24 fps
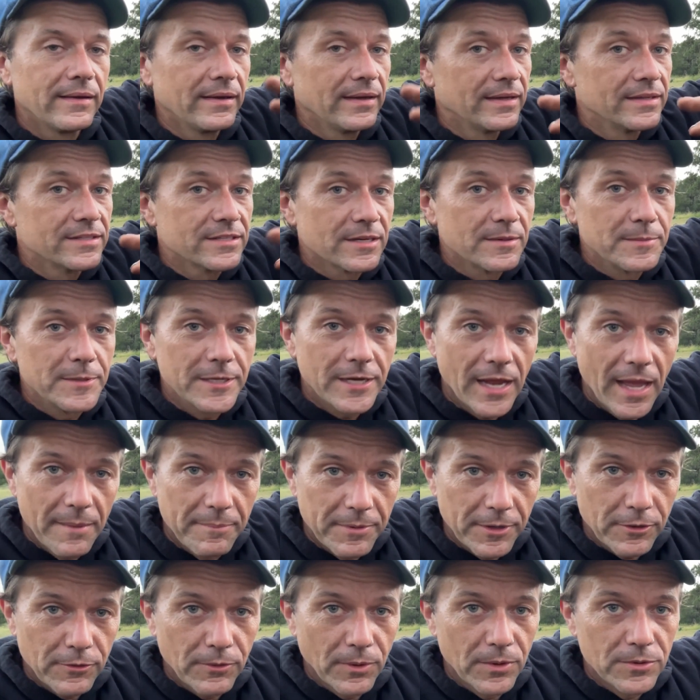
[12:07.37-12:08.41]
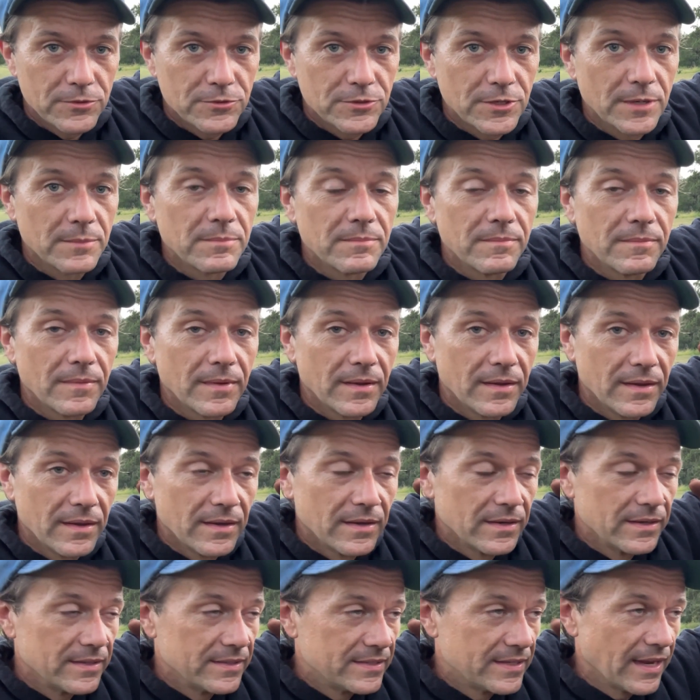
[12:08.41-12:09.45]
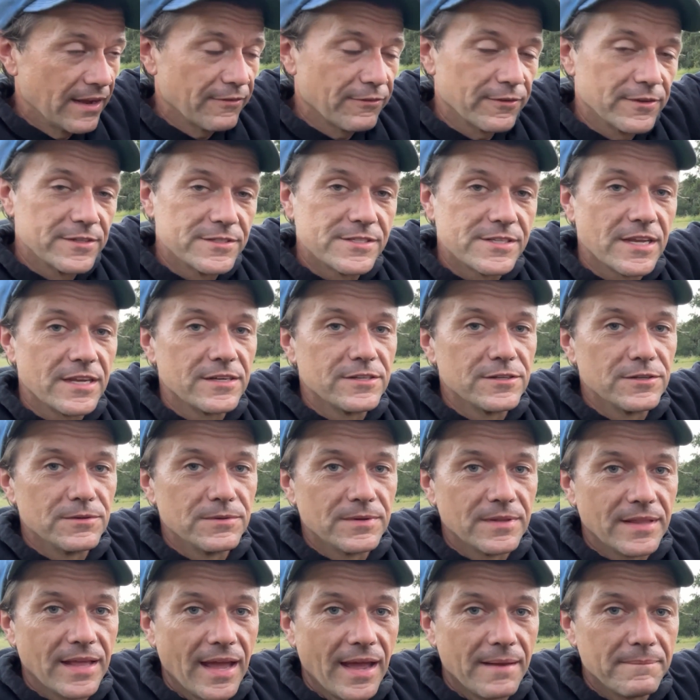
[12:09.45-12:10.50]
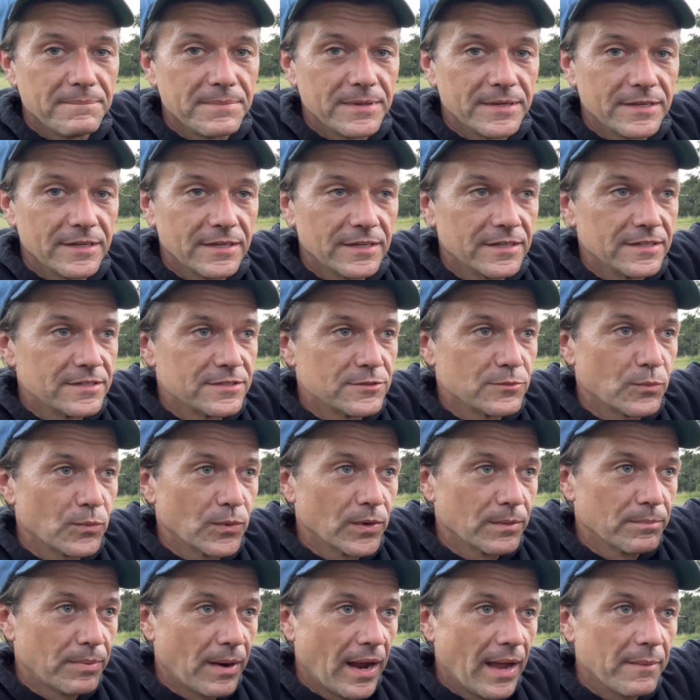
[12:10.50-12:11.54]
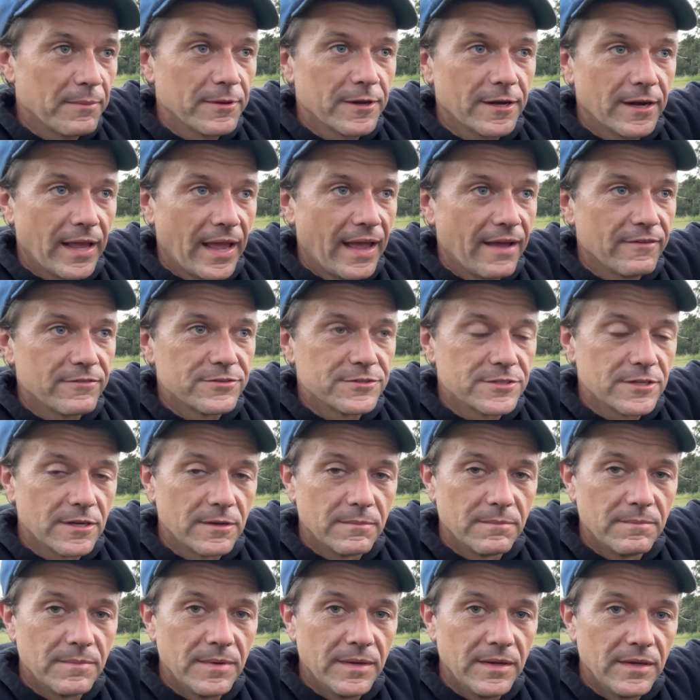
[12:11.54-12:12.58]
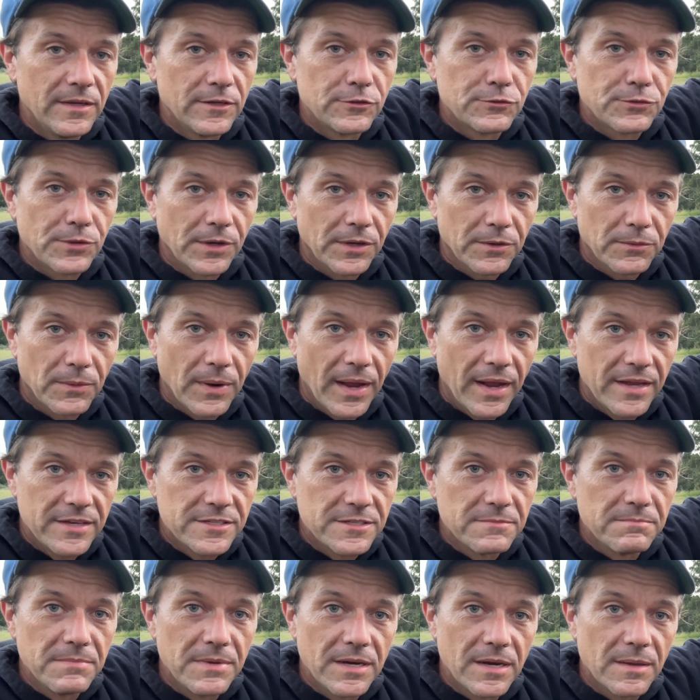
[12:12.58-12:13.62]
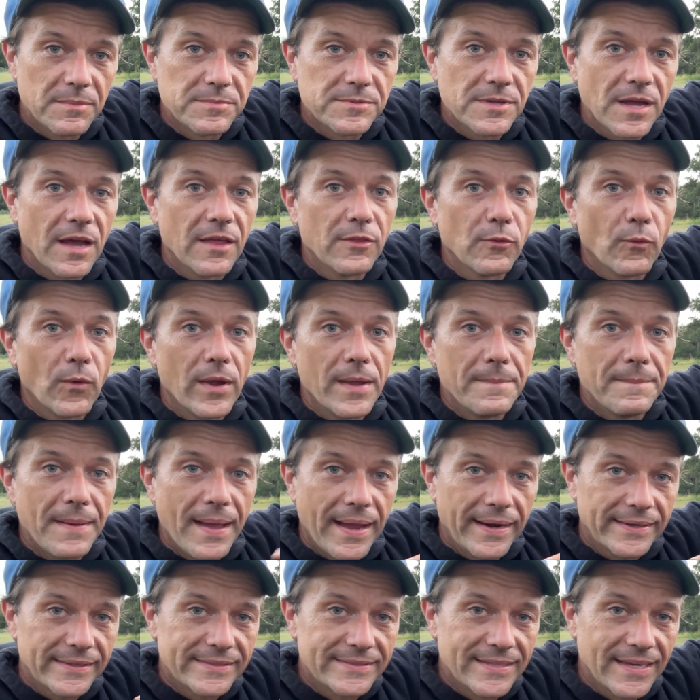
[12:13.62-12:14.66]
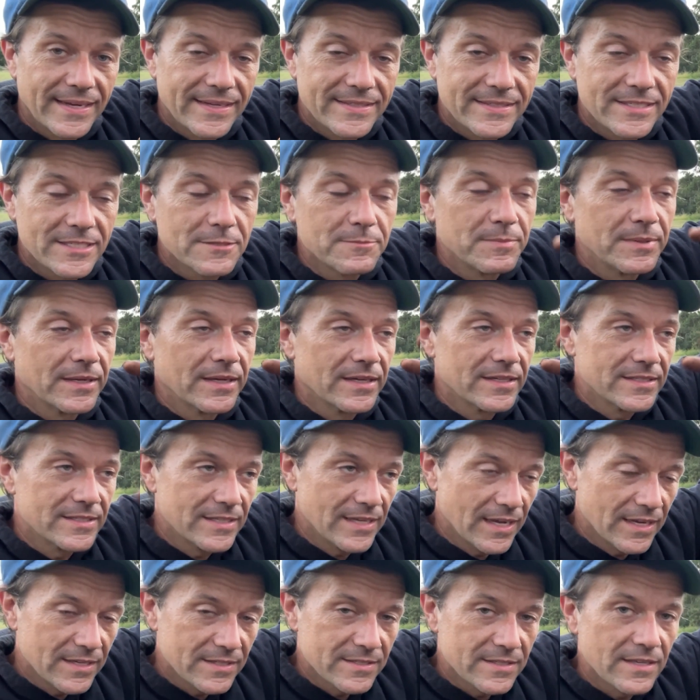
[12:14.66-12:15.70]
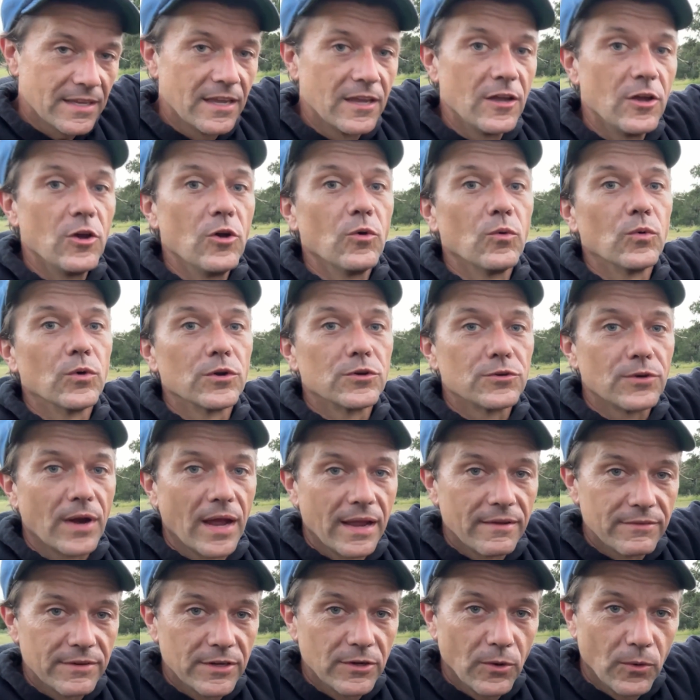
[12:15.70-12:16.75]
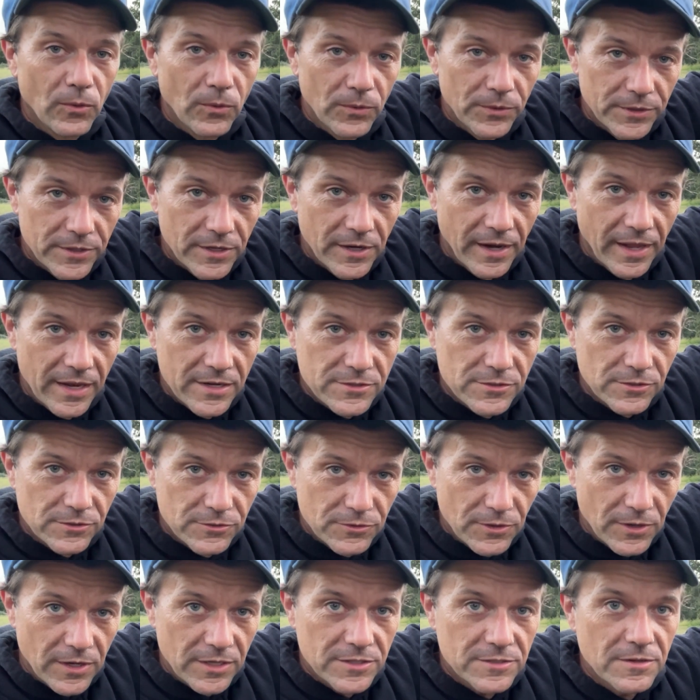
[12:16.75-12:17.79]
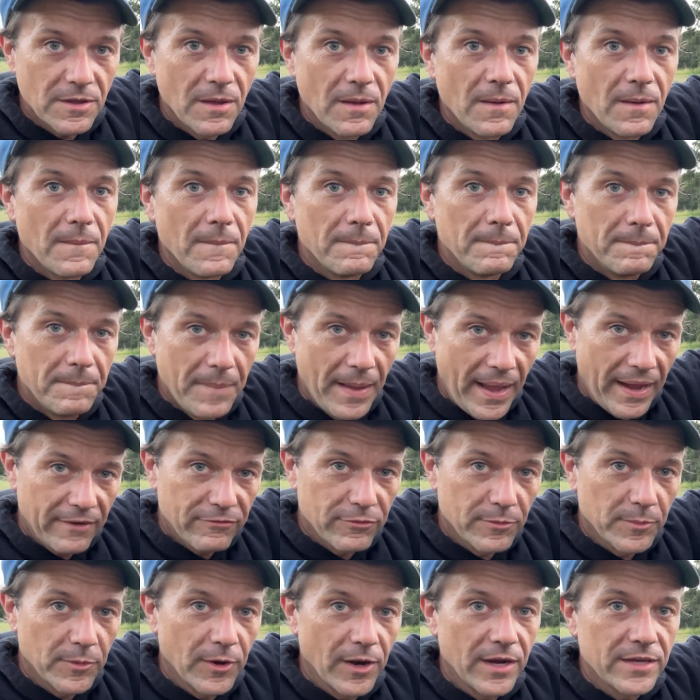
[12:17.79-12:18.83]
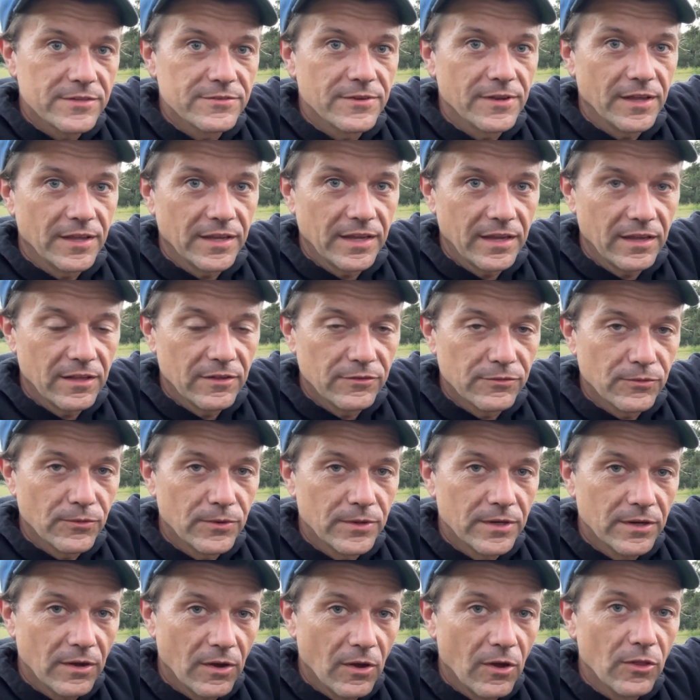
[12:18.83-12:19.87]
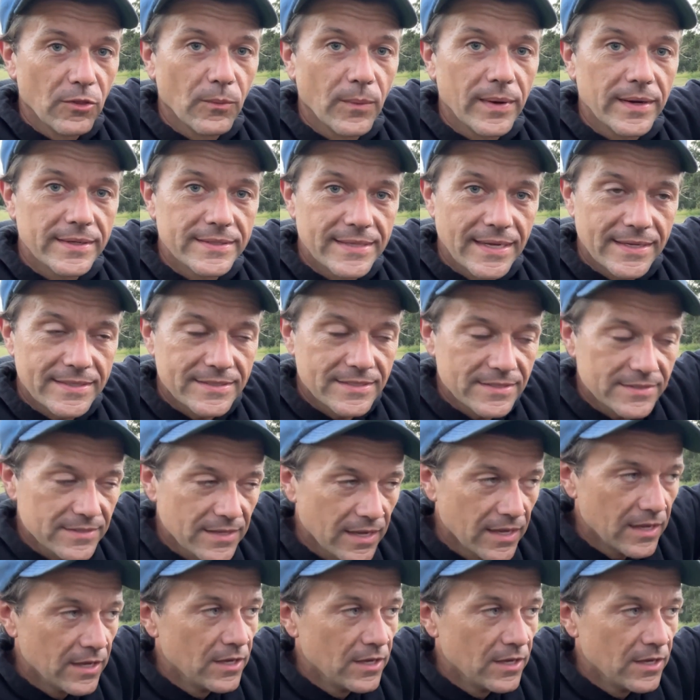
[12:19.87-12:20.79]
It's going to be an epic road trip. Definitely stay tuned to that because we're probably going to have some trail rides and meetups on the way back to Texas because yes, we're driving old international trucks back from Grass Valley, California, all the way to Texas.